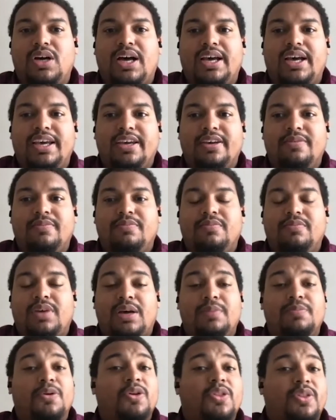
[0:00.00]

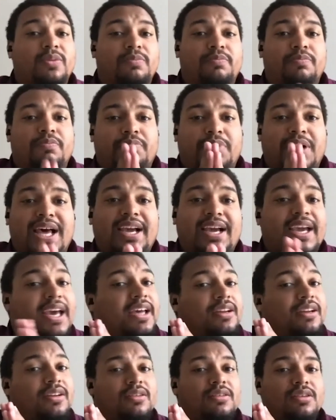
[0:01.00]
I'm both Black
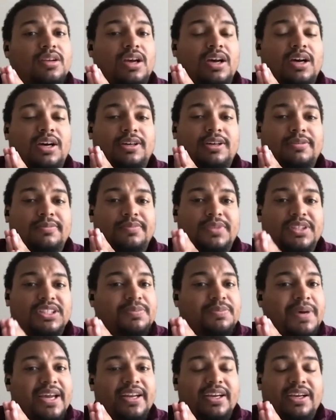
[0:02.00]
and
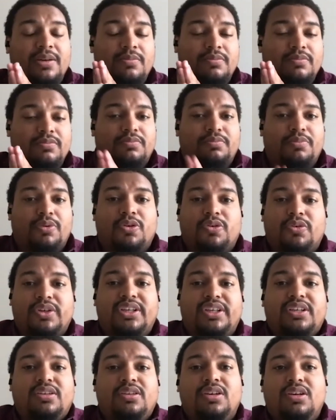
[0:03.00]
Hispanic. I'm Puerto
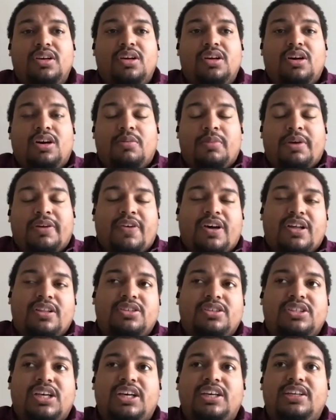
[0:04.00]
Rican on my
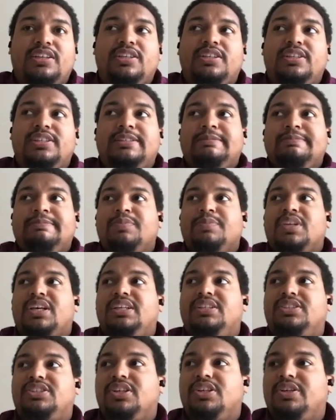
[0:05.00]
father's side.
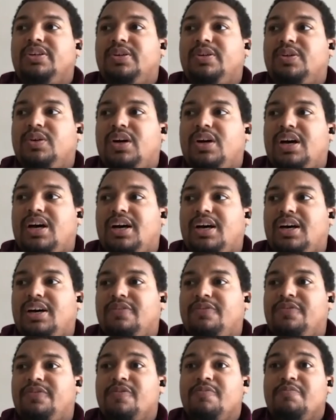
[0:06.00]
And so
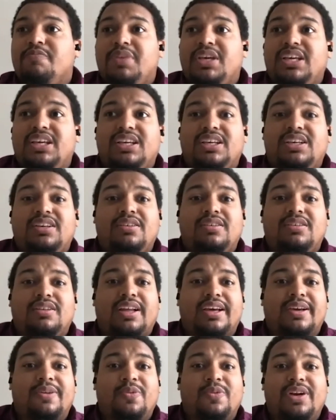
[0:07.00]
for me,
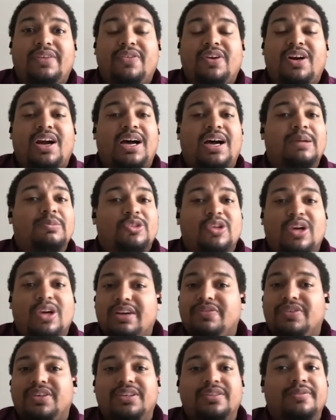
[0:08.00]
like whenever I'm
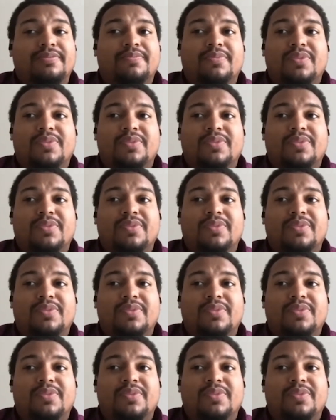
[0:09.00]
driving,